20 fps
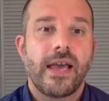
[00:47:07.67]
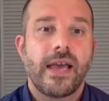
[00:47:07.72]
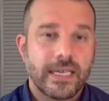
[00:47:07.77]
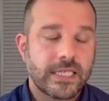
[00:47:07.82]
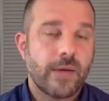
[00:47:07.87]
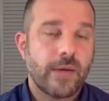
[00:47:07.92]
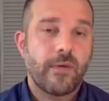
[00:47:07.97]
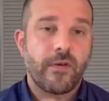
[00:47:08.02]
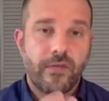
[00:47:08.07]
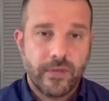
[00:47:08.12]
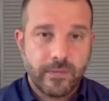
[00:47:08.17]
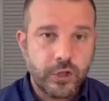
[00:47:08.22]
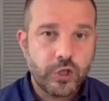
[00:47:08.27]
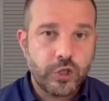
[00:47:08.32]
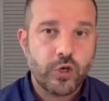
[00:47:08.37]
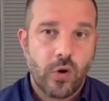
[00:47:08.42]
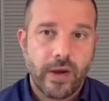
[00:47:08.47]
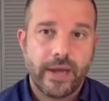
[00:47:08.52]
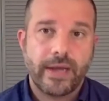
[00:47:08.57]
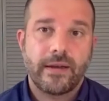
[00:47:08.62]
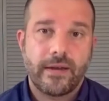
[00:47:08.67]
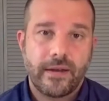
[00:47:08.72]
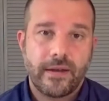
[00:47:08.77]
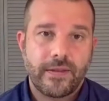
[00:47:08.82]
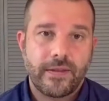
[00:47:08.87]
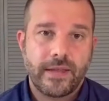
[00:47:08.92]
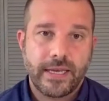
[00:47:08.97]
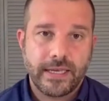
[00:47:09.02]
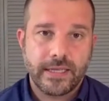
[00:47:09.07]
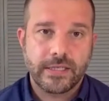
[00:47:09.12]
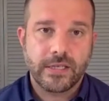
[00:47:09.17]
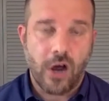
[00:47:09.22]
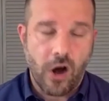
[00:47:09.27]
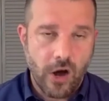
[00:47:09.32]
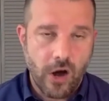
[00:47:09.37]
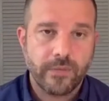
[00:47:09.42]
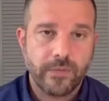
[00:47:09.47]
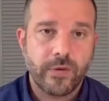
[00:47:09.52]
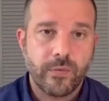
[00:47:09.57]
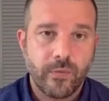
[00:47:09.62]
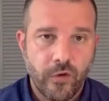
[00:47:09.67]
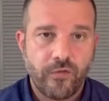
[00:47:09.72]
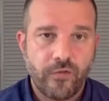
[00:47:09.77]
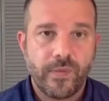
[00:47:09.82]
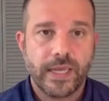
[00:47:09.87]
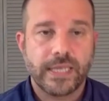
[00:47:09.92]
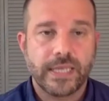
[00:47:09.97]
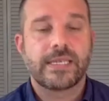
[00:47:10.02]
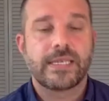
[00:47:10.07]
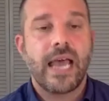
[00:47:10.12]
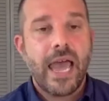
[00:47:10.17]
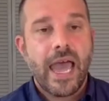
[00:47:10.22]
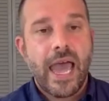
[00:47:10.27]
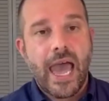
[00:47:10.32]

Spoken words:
Some of them joined these armed movements.